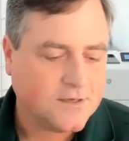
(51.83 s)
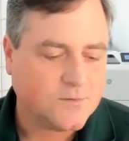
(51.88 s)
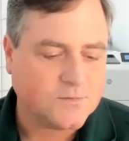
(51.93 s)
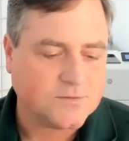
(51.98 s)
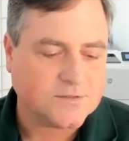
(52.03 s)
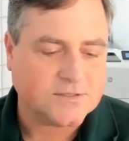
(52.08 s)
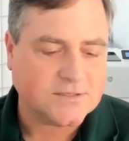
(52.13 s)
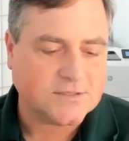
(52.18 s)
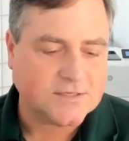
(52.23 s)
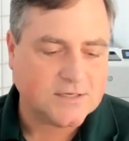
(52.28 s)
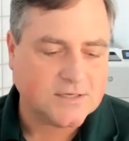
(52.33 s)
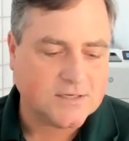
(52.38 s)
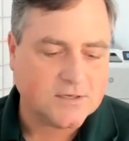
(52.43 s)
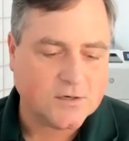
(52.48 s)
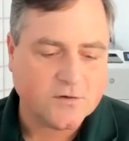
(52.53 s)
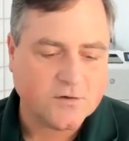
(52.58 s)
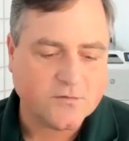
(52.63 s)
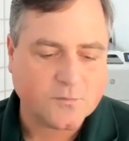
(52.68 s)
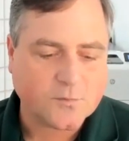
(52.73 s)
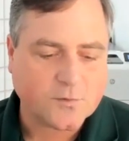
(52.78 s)
He was the
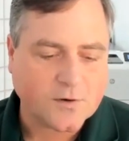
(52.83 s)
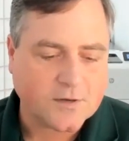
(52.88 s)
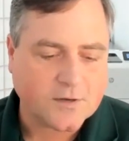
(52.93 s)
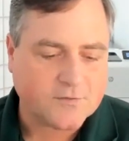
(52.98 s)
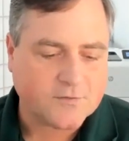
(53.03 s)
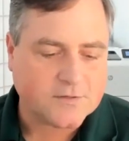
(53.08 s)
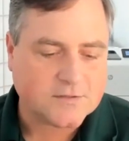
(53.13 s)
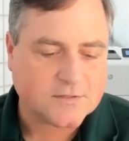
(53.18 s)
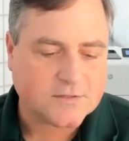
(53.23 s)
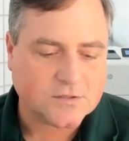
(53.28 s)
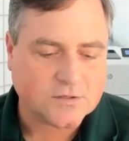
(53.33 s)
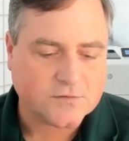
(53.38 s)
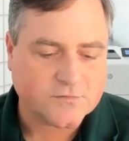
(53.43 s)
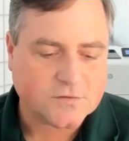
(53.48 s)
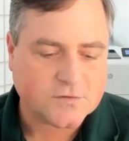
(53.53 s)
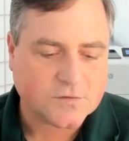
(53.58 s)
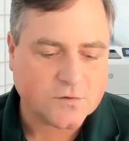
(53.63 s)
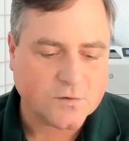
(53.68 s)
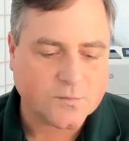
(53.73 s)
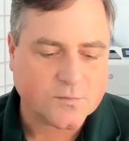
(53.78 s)
CEO of Providence
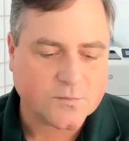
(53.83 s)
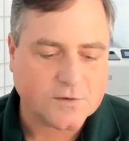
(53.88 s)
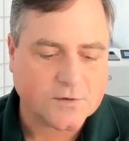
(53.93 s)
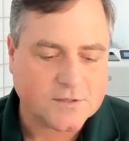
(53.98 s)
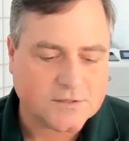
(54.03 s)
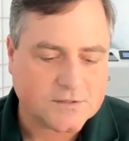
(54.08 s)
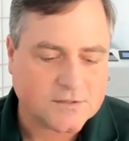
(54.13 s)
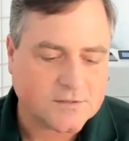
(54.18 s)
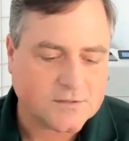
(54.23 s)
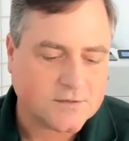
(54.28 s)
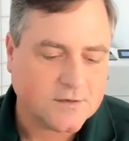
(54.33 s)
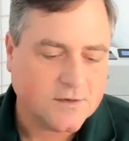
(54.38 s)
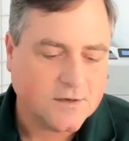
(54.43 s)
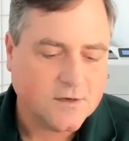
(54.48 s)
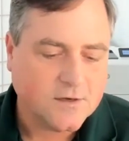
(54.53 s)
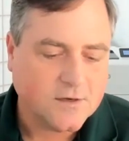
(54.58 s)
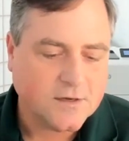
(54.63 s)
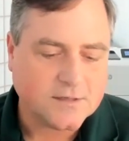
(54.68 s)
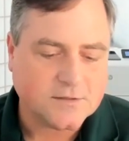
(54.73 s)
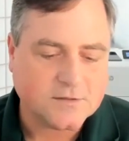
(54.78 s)
Service Corporation,
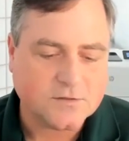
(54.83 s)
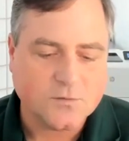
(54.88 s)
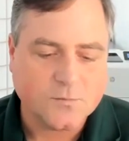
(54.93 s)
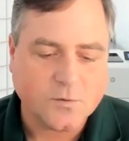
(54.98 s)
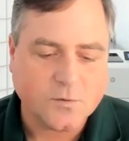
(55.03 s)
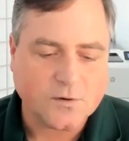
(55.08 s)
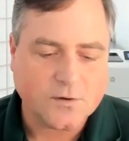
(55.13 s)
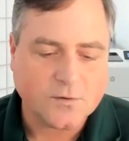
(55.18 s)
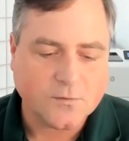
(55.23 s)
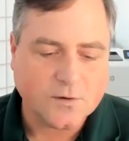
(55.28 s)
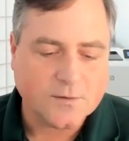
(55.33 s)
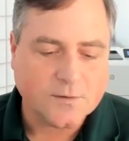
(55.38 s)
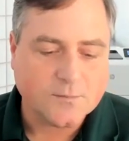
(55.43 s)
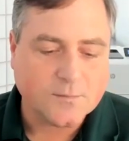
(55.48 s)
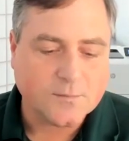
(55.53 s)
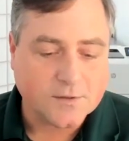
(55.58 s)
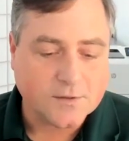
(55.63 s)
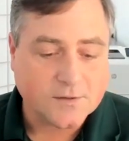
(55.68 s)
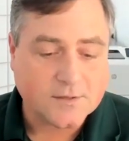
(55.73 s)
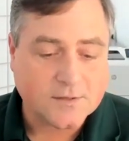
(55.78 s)
a $2.1
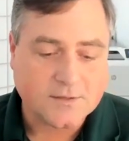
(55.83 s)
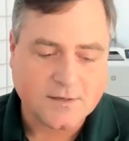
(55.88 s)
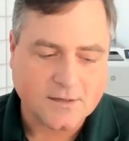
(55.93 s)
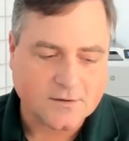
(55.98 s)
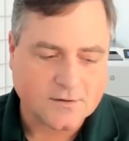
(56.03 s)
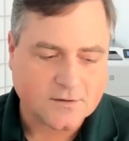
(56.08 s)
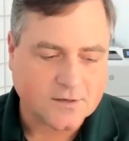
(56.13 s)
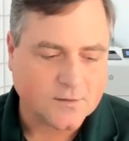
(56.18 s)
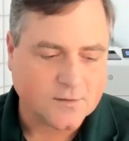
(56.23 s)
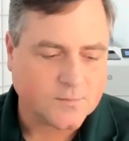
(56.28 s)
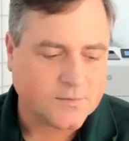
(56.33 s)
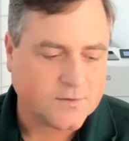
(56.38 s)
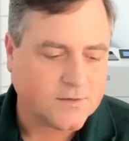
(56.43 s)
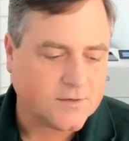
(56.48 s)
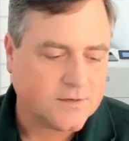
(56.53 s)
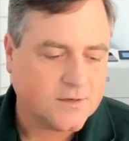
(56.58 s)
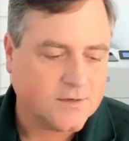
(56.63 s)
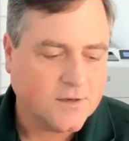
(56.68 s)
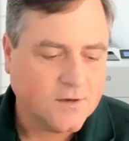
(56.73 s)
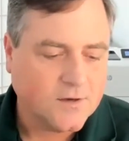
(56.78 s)
billion
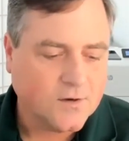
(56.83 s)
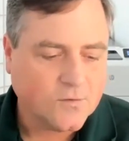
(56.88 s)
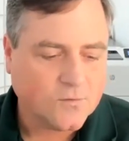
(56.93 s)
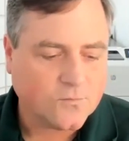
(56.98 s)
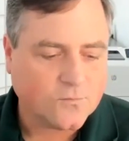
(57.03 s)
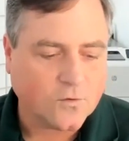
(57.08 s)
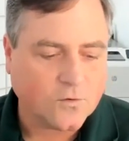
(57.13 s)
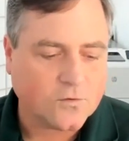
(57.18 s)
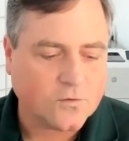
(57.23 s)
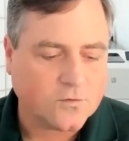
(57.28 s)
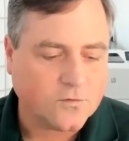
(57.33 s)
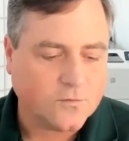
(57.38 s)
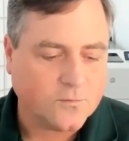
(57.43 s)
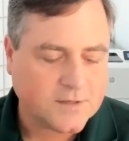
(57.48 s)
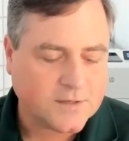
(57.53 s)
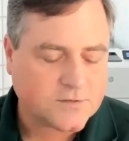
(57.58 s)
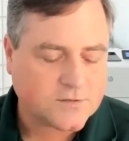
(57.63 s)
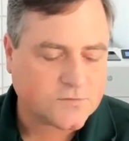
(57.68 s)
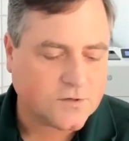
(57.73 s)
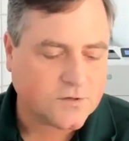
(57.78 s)
company, Rural
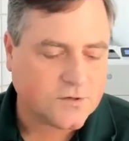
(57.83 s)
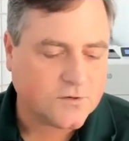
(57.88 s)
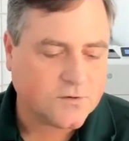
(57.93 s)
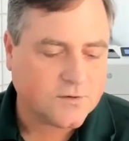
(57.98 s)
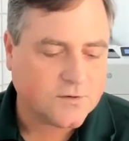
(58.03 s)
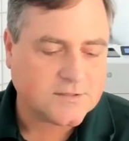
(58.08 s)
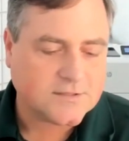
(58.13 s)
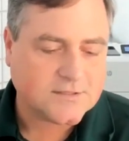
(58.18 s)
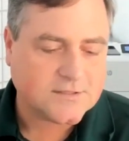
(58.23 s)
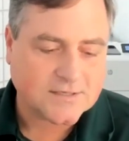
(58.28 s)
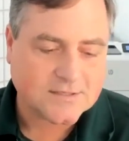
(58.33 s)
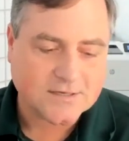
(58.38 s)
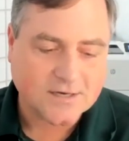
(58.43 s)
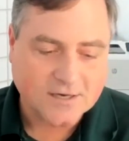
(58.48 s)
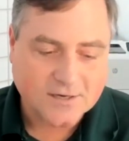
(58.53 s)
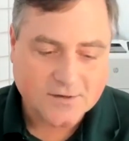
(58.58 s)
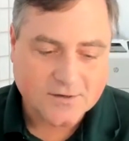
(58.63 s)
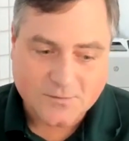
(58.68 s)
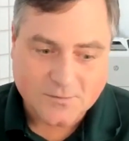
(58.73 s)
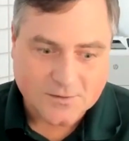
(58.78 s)
Metro, a
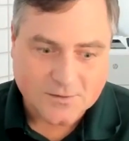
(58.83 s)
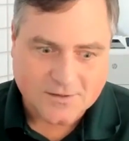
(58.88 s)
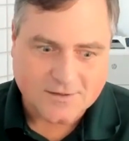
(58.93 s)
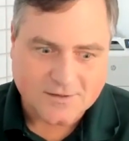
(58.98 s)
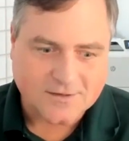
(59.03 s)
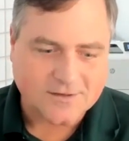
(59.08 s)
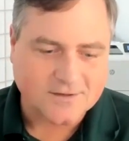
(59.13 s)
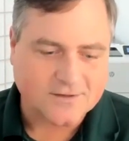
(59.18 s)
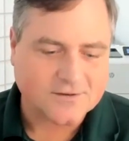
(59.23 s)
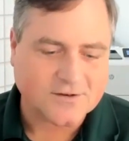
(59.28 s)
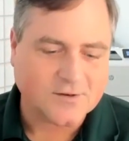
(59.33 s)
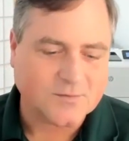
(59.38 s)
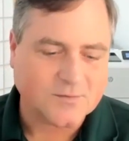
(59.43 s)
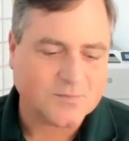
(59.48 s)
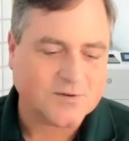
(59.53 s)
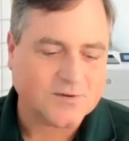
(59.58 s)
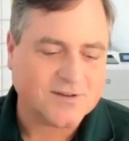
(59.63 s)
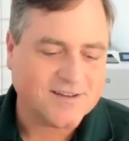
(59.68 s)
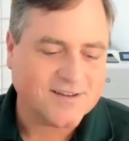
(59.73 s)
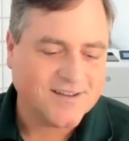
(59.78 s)
$600 million
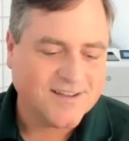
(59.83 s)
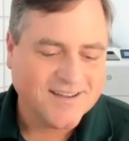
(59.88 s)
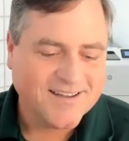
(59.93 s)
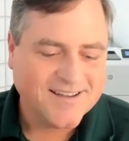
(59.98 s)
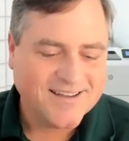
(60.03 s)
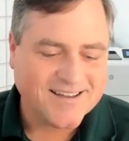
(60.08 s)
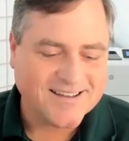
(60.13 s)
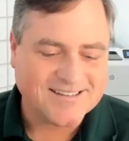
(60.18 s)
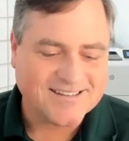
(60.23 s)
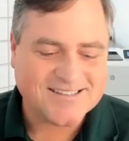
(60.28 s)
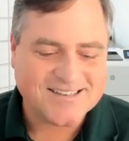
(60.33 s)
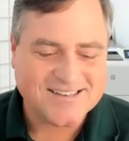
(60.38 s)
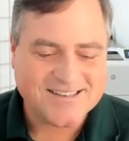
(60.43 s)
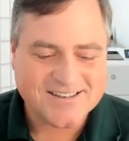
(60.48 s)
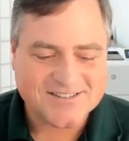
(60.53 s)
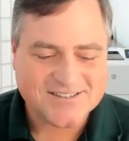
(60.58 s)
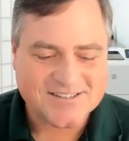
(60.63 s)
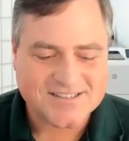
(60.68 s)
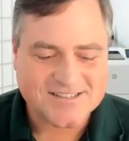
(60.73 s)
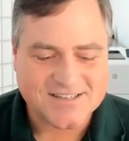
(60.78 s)
company, and
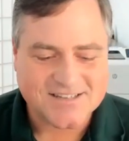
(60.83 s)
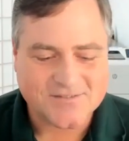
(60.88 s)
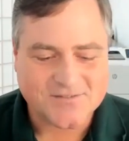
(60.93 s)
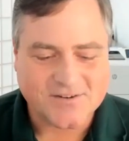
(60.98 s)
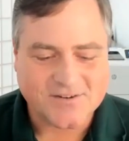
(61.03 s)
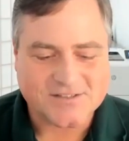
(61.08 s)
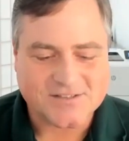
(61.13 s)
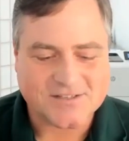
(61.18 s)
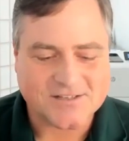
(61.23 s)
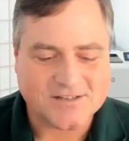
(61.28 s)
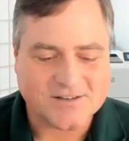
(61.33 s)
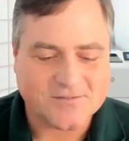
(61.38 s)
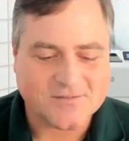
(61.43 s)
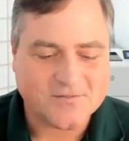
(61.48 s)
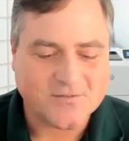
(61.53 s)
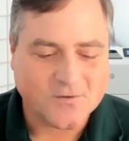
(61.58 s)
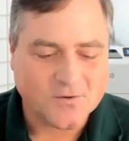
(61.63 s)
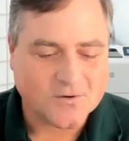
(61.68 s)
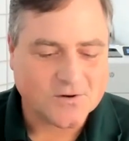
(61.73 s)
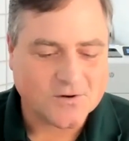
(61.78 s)
TLC Vision, a
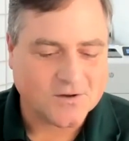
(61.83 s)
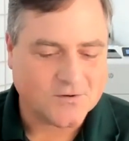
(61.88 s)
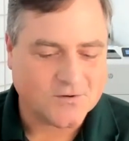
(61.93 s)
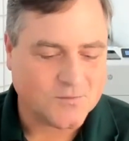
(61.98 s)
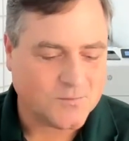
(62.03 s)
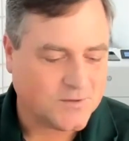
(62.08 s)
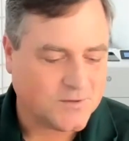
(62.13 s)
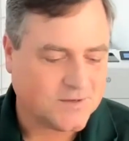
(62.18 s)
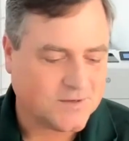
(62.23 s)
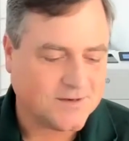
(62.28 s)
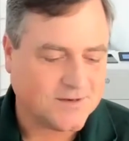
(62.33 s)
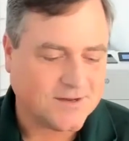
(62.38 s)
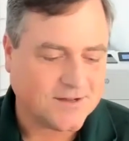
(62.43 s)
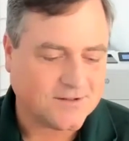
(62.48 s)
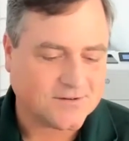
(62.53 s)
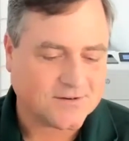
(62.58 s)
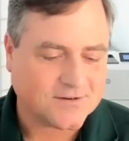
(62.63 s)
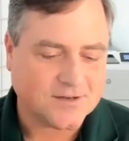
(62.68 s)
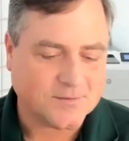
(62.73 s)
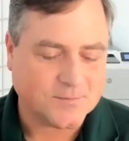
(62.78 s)
$400 million
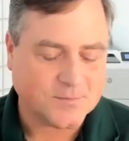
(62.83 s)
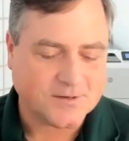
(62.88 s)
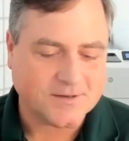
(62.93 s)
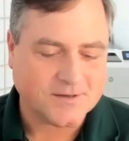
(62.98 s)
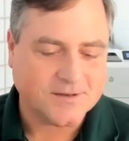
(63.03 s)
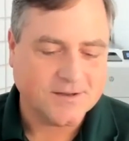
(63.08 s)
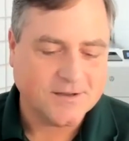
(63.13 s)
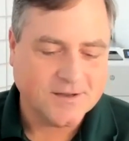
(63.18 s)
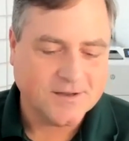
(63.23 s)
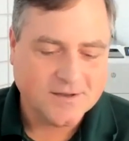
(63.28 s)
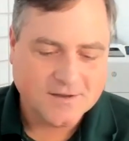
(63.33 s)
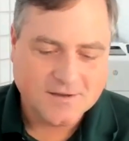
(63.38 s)
company.